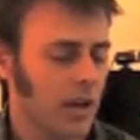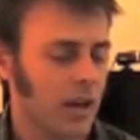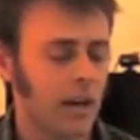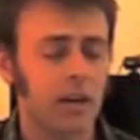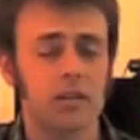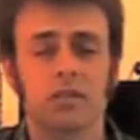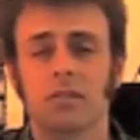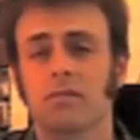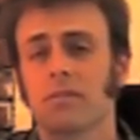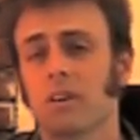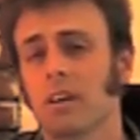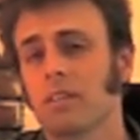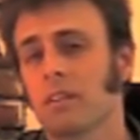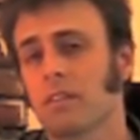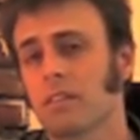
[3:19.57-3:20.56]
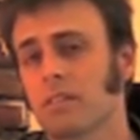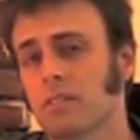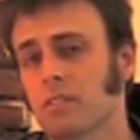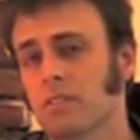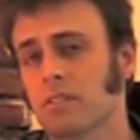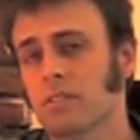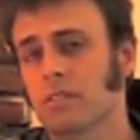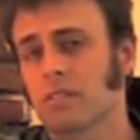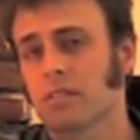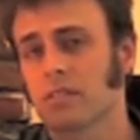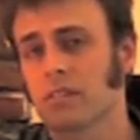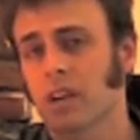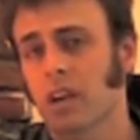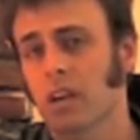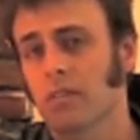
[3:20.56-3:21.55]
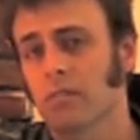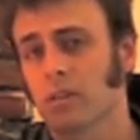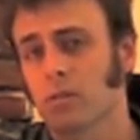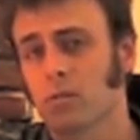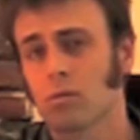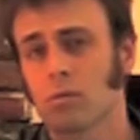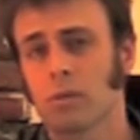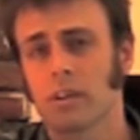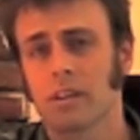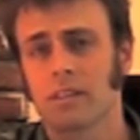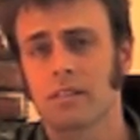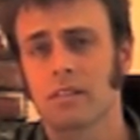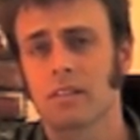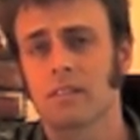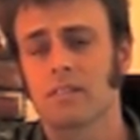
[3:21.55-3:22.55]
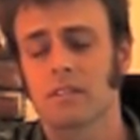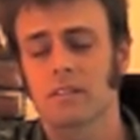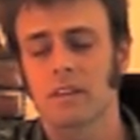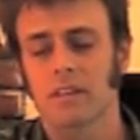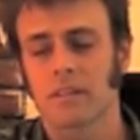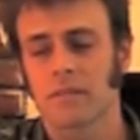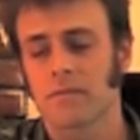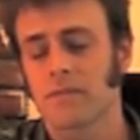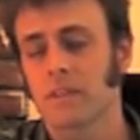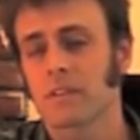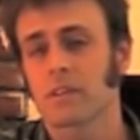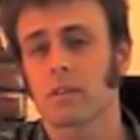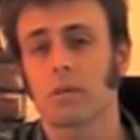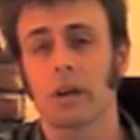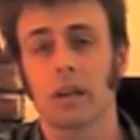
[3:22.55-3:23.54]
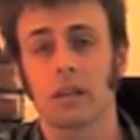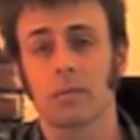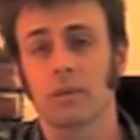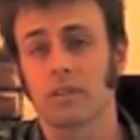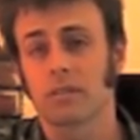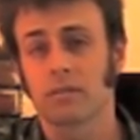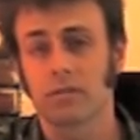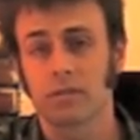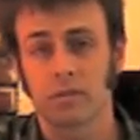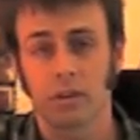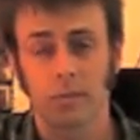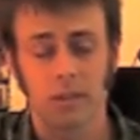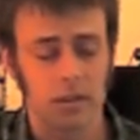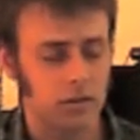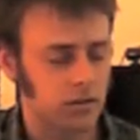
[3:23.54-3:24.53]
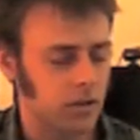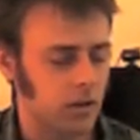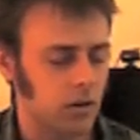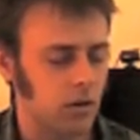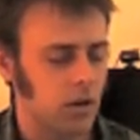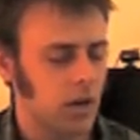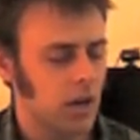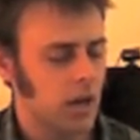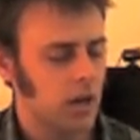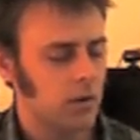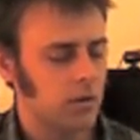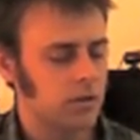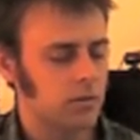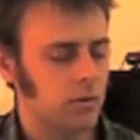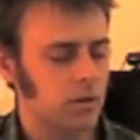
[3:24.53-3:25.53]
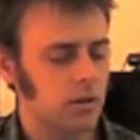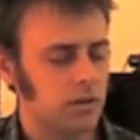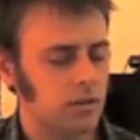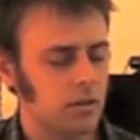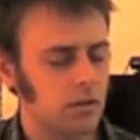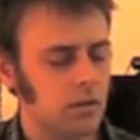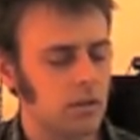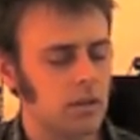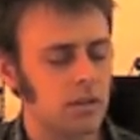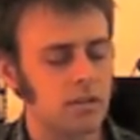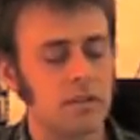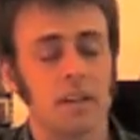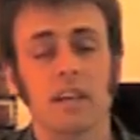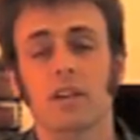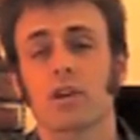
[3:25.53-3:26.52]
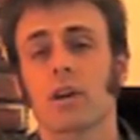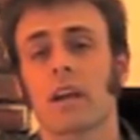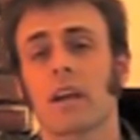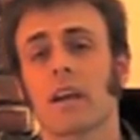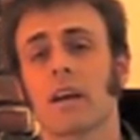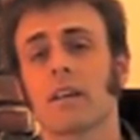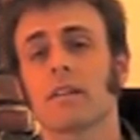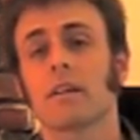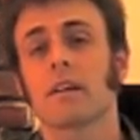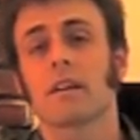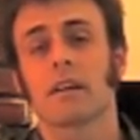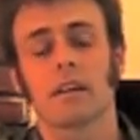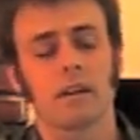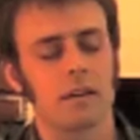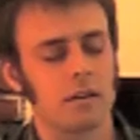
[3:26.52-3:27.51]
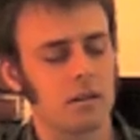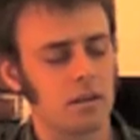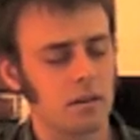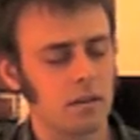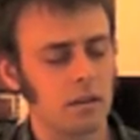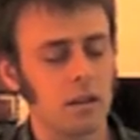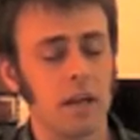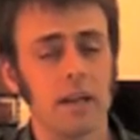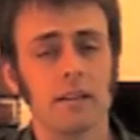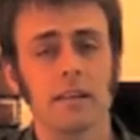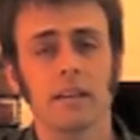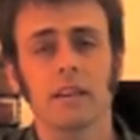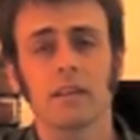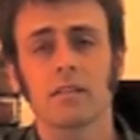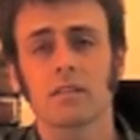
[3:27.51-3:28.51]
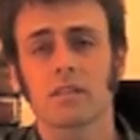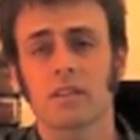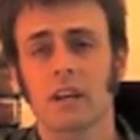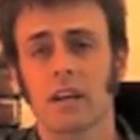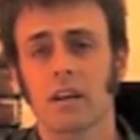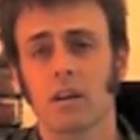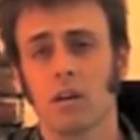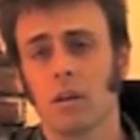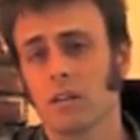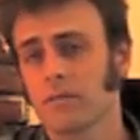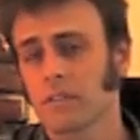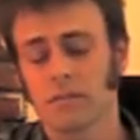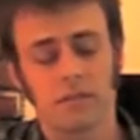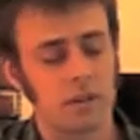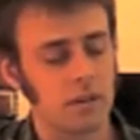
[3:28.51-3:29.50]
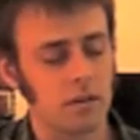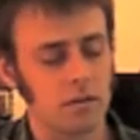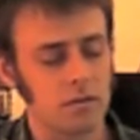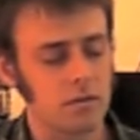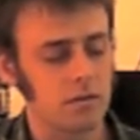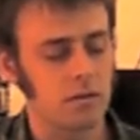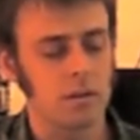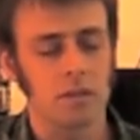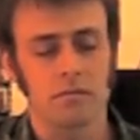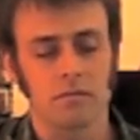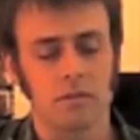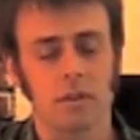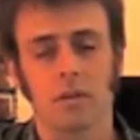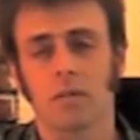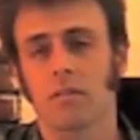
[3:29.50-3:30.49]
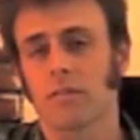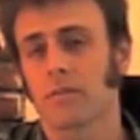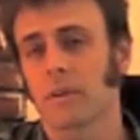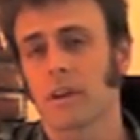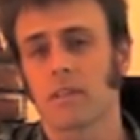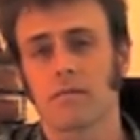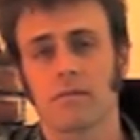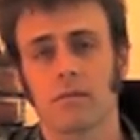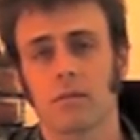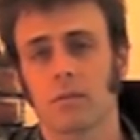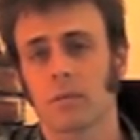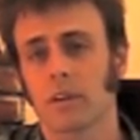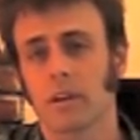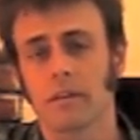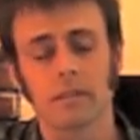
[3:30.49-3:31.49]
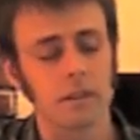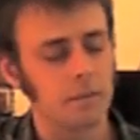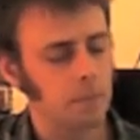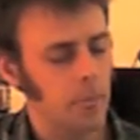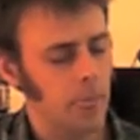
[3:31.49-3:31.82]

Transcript: I actually find that this is kind of a cool way to just get the physical elements of strumming. So what you want to do is take your hand and lightly just take all of your fingers, or 3 out of 4, whatever,